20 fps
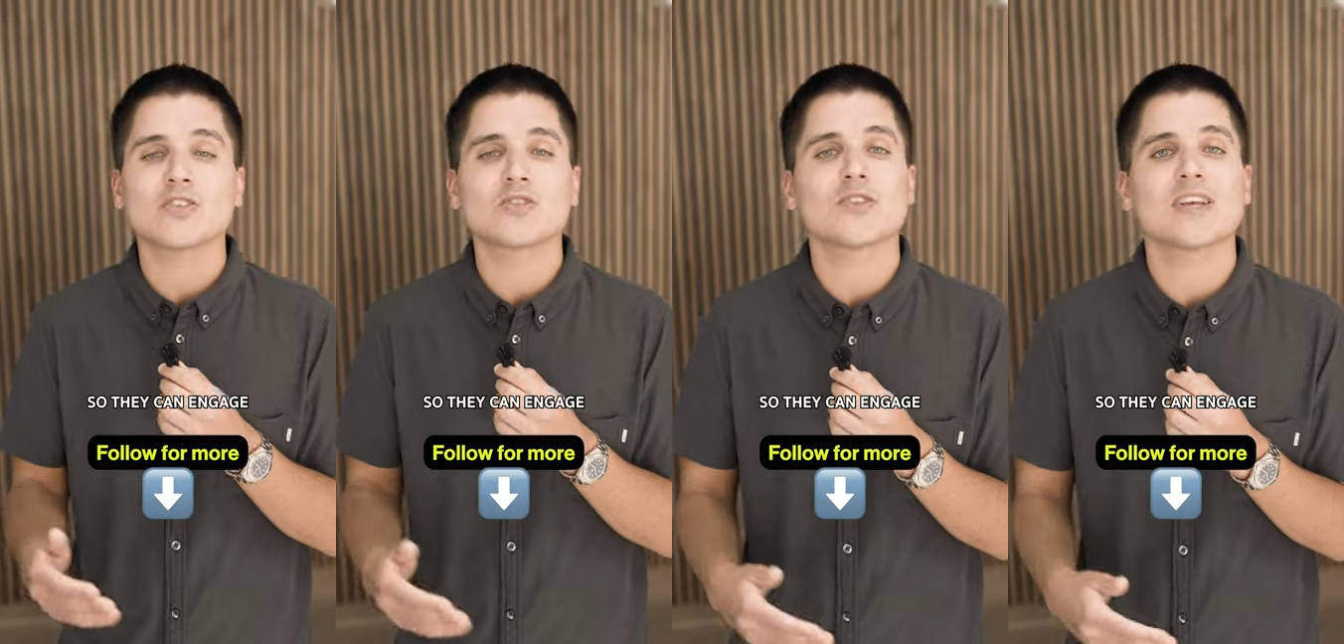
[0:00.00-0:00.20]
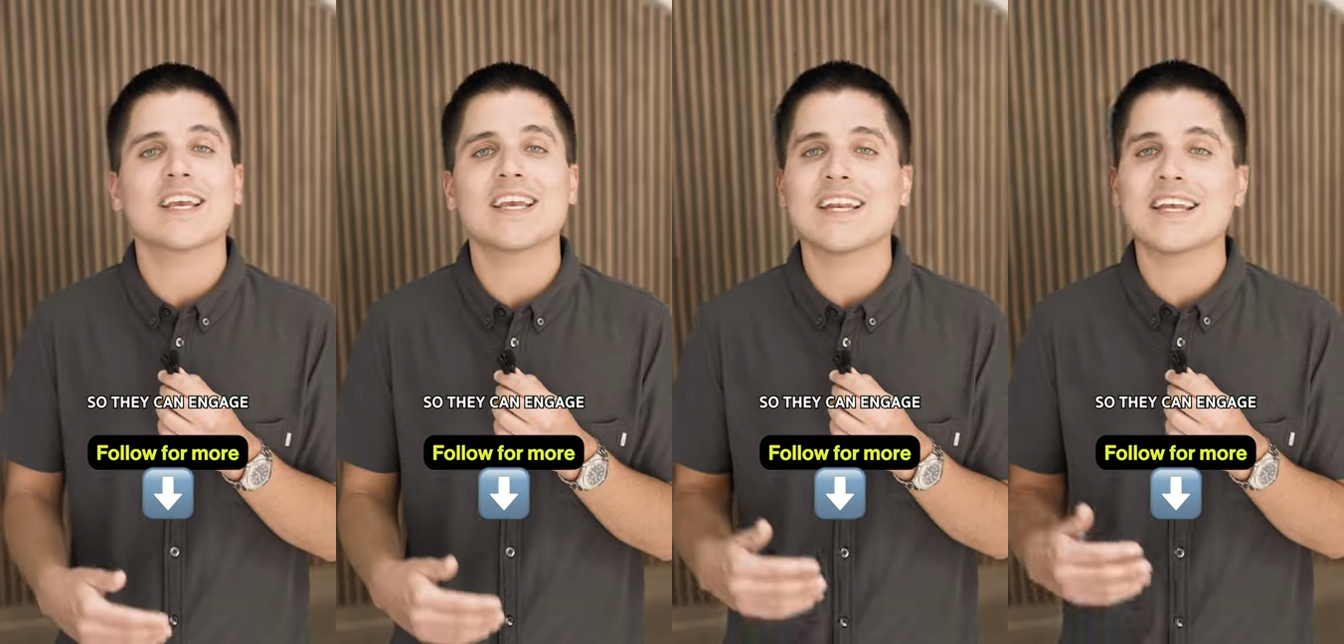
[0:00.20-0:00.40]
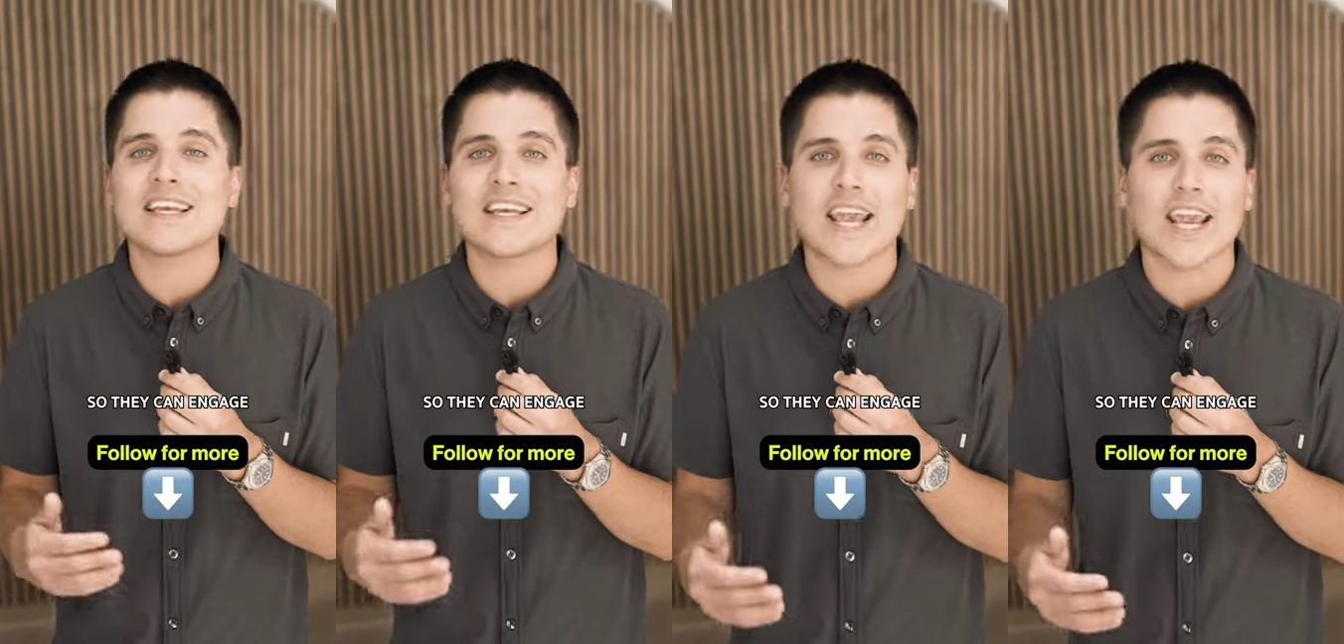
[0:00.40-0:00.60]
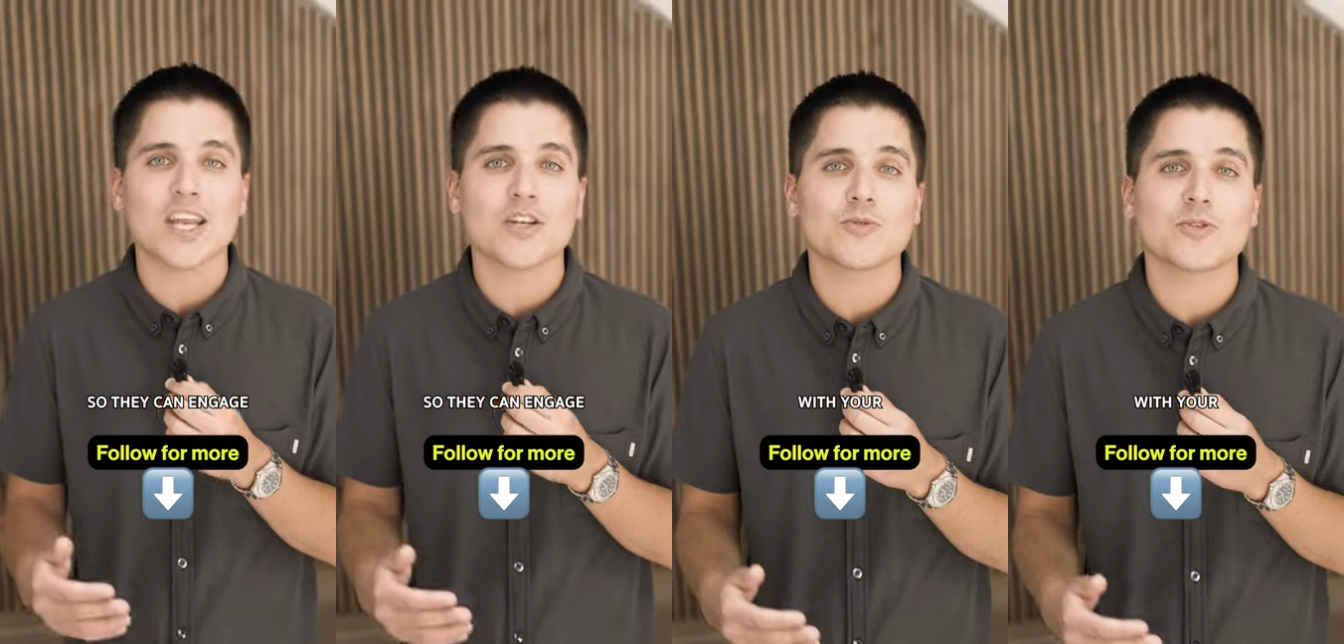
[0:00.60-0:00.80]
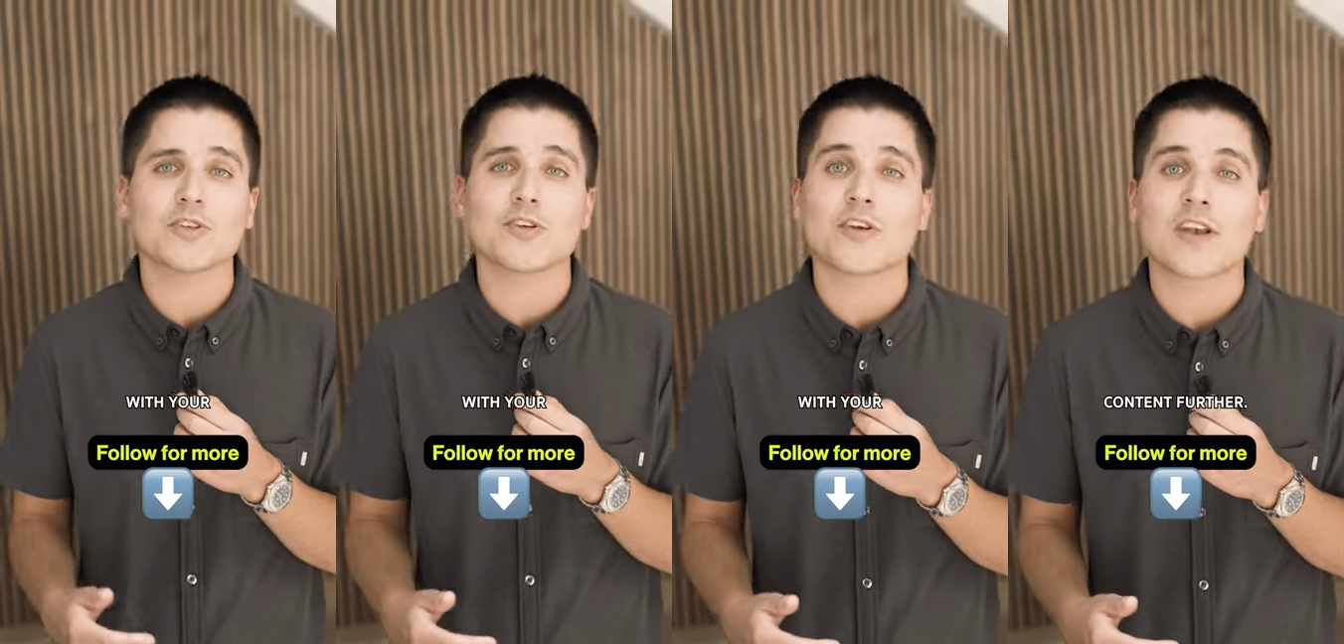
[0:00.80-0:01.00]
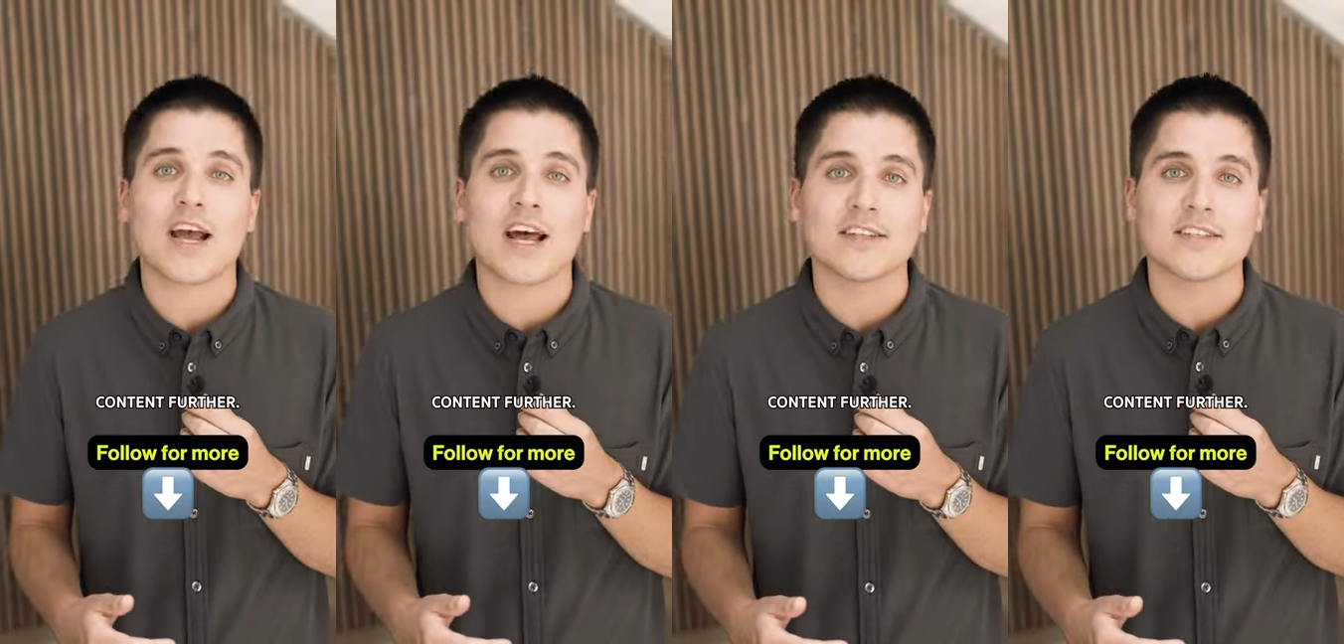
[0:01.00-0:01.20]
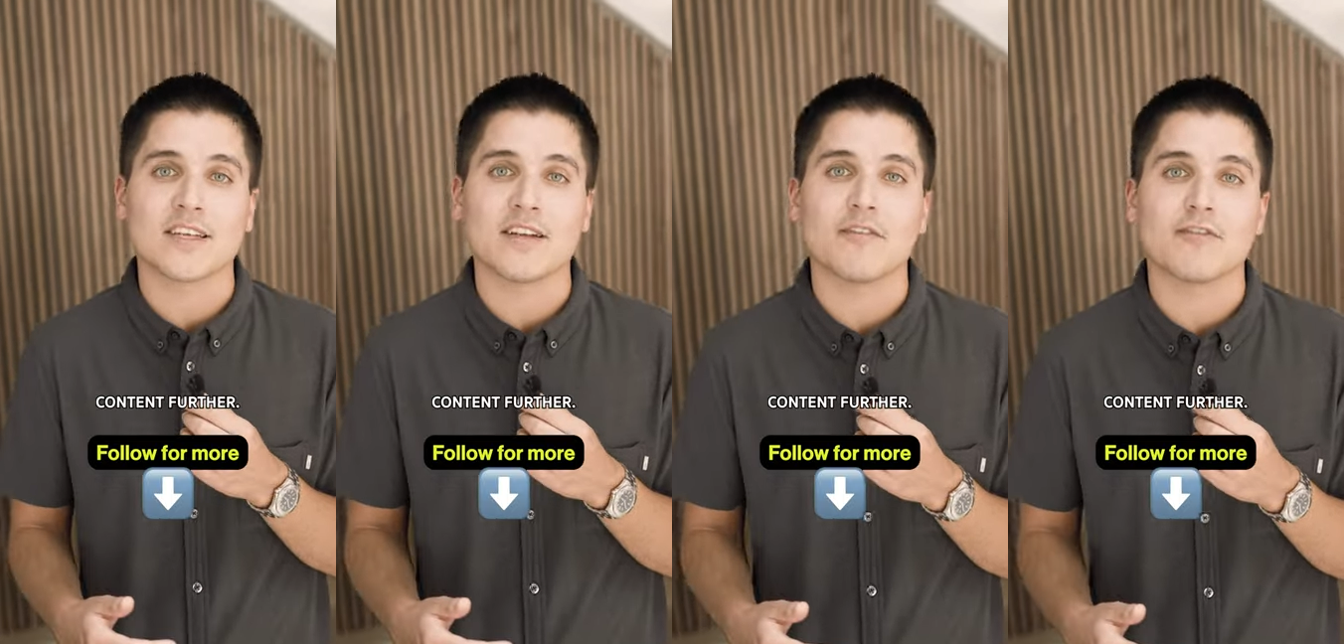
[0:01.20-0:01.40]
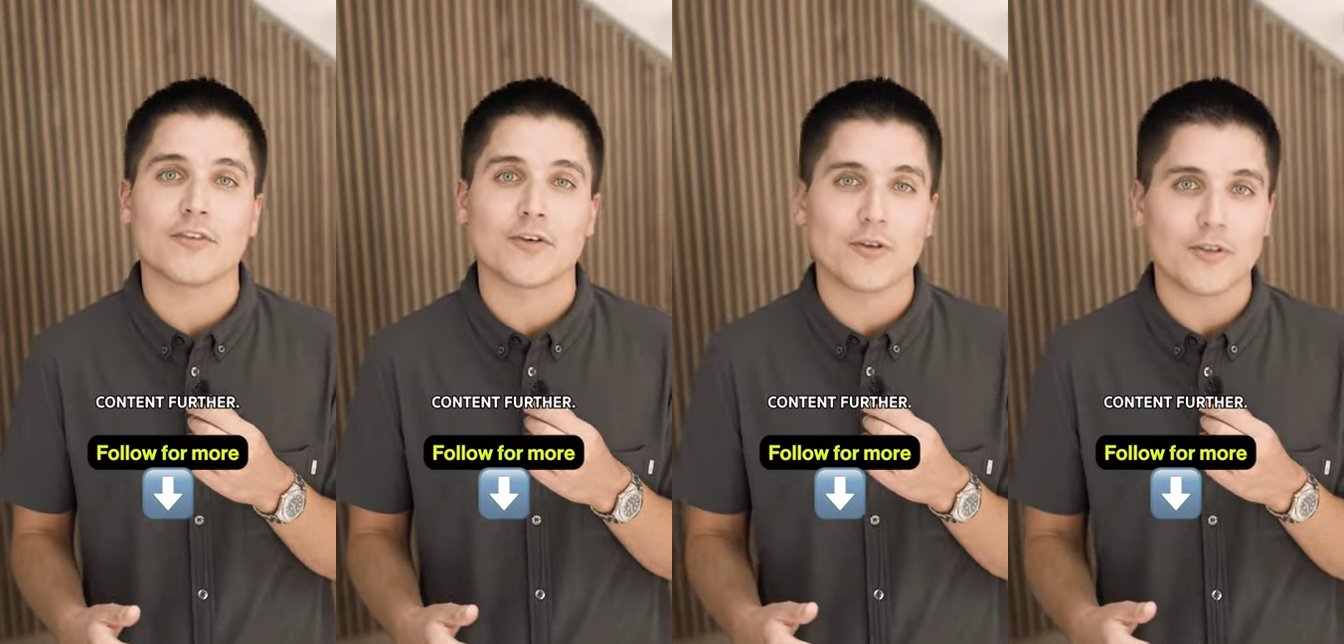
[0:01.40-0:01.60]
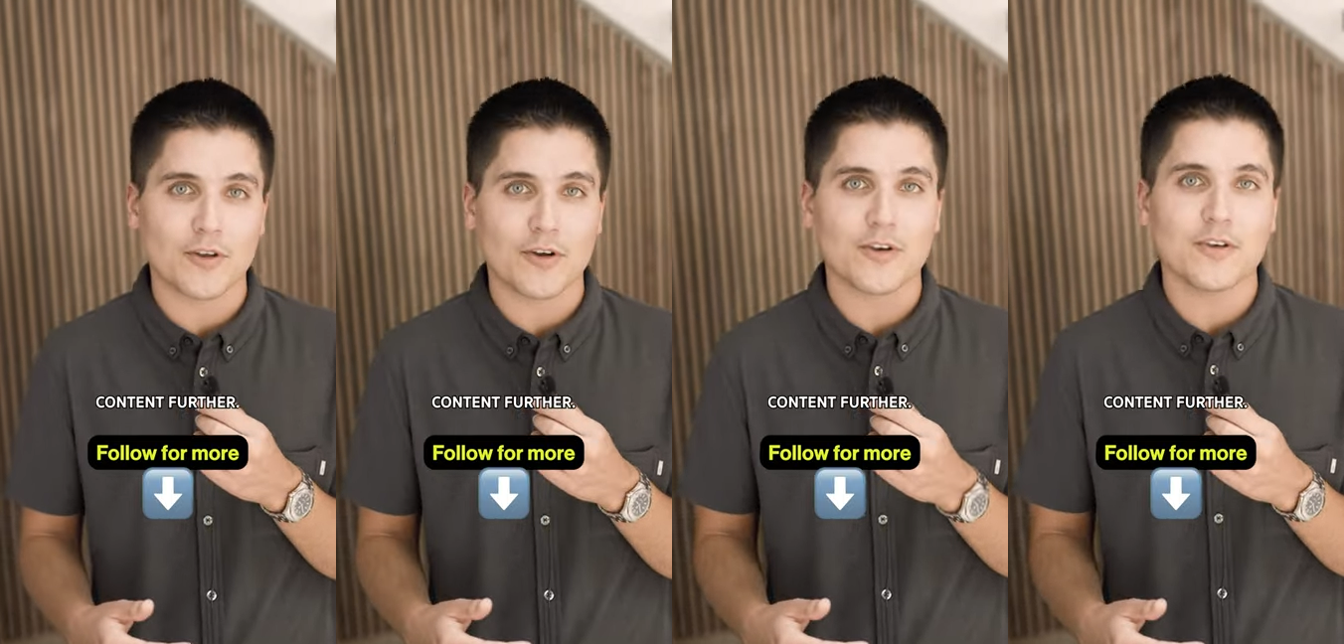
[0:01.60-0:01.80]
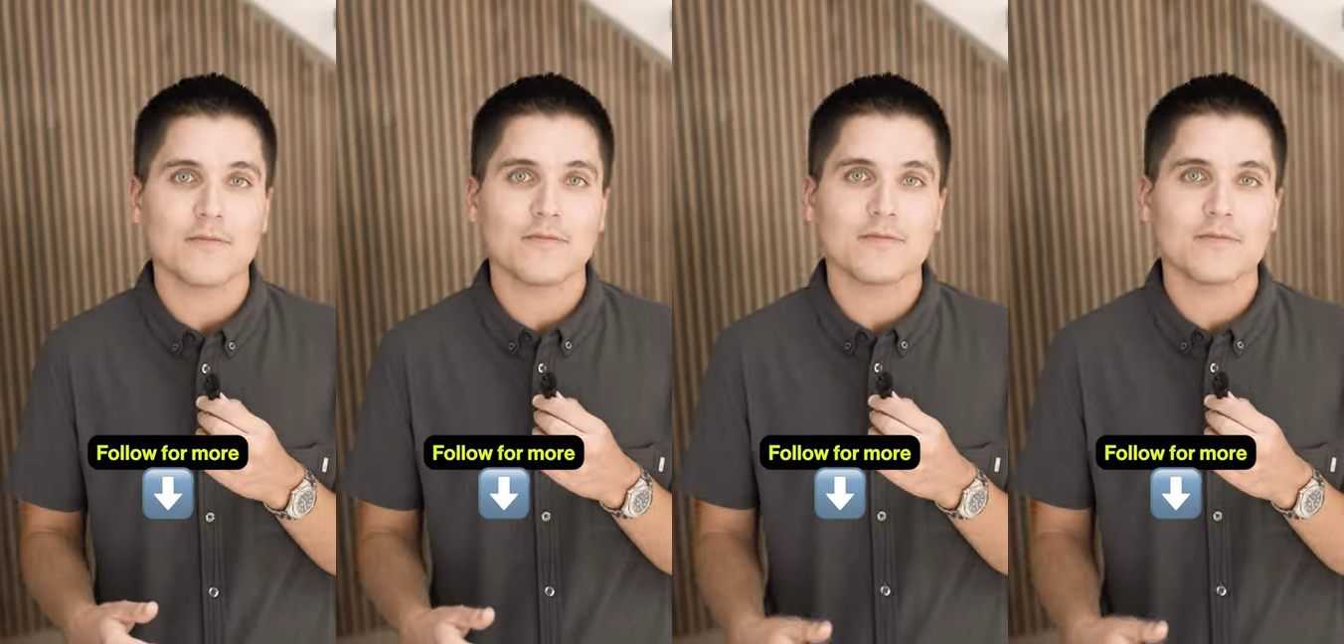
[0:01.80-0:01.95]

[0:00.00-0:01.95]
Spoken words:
so they can engage with your content further.